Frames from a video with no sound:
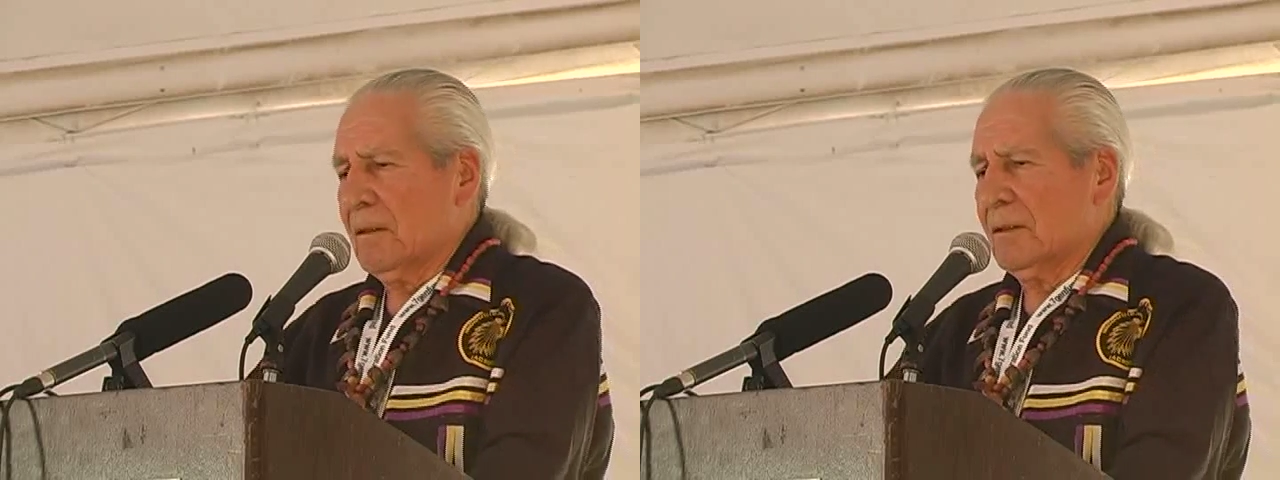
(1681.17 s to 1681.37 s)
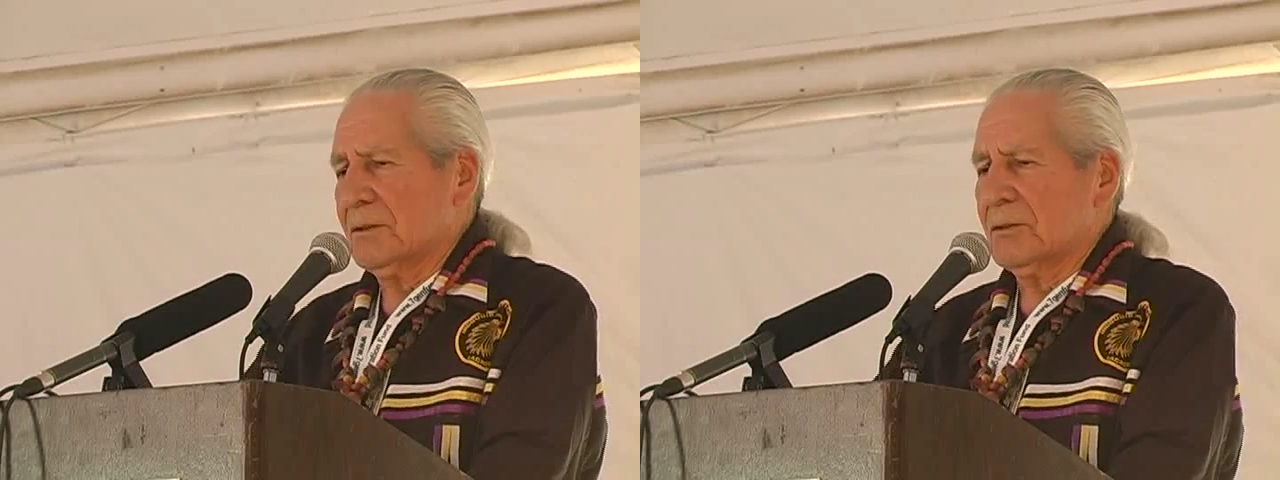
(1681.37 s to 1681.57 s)

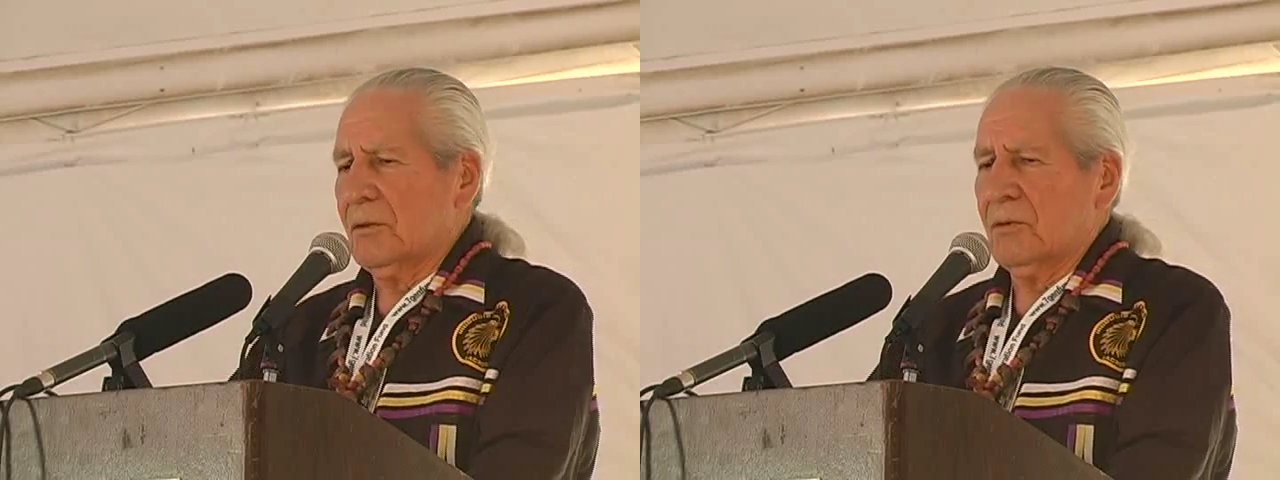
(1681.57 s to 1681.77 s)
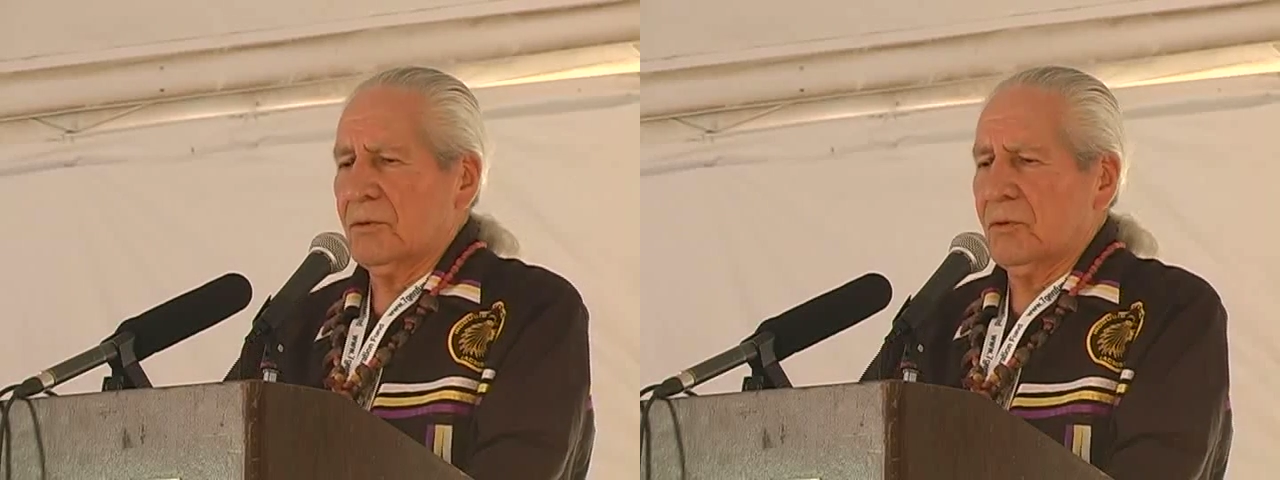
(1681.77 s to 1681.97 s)
And
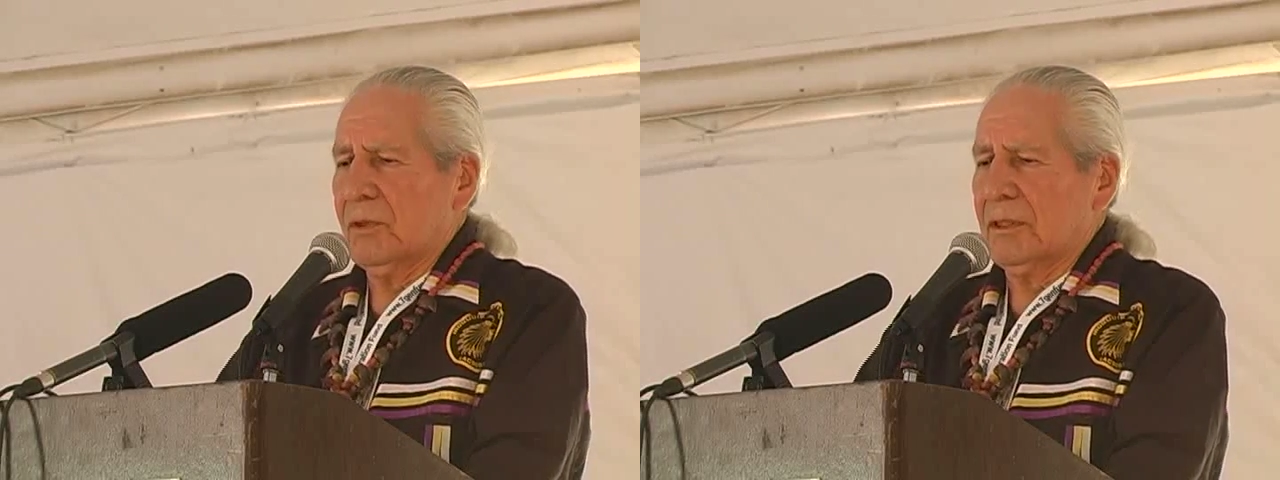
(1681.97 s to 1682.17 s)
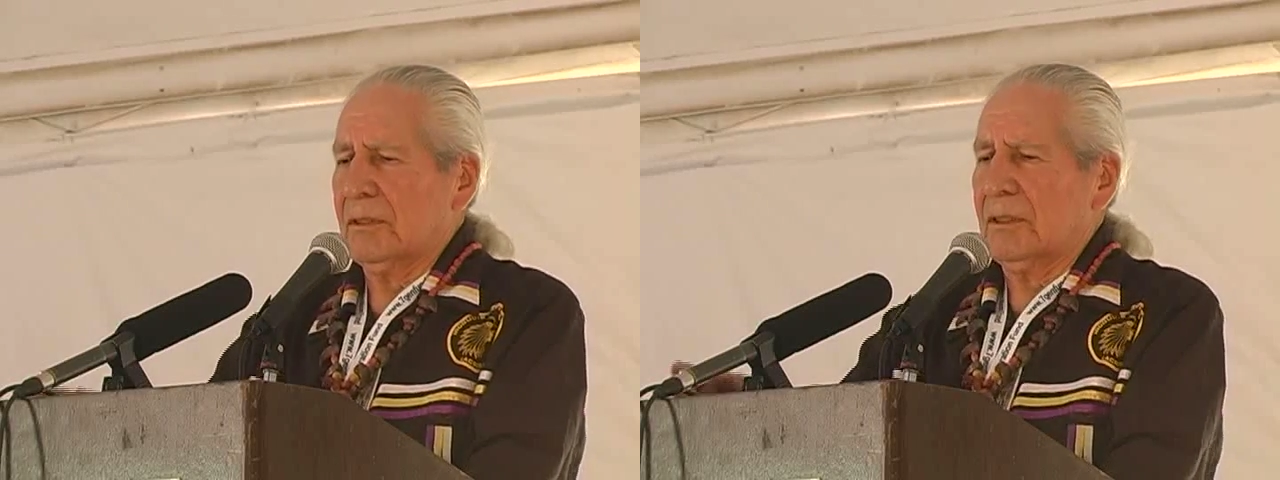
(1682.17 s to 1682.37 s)
so
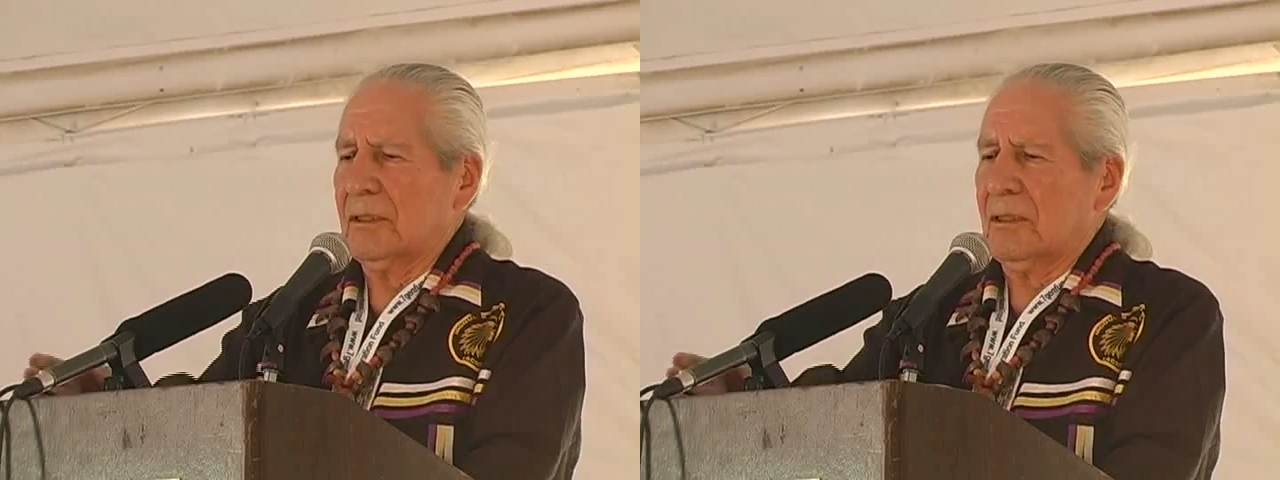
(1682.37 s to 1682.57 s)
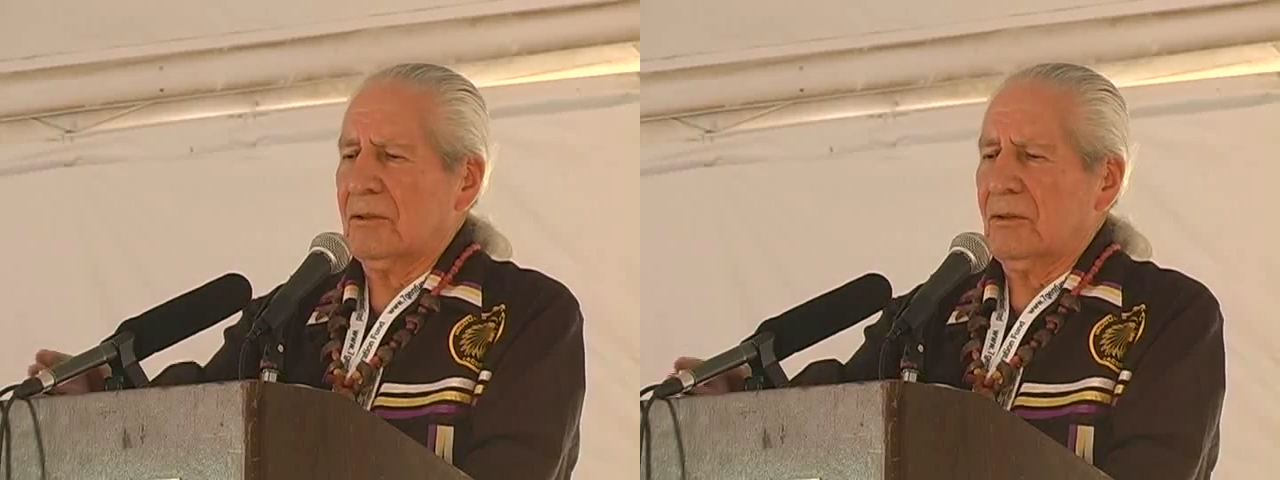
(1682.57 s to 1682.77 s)
during the
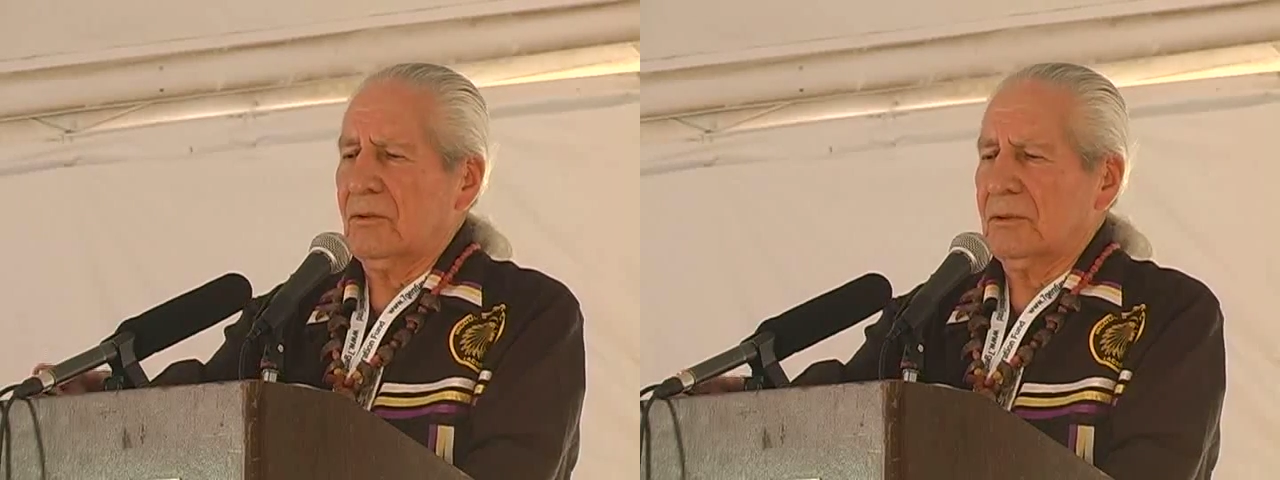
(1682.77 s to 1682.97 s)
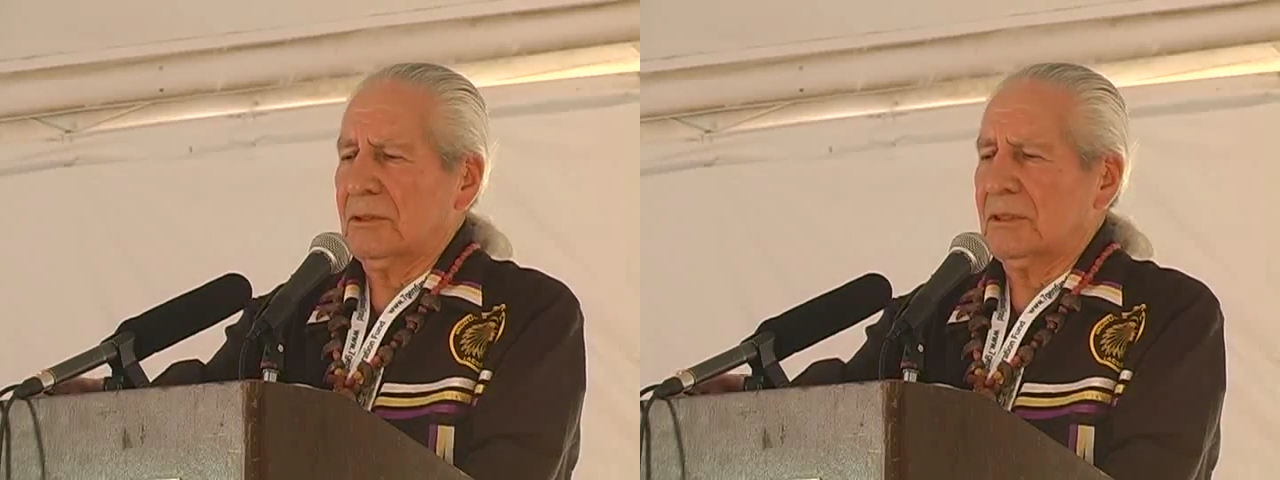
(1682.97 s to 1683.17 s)
condolence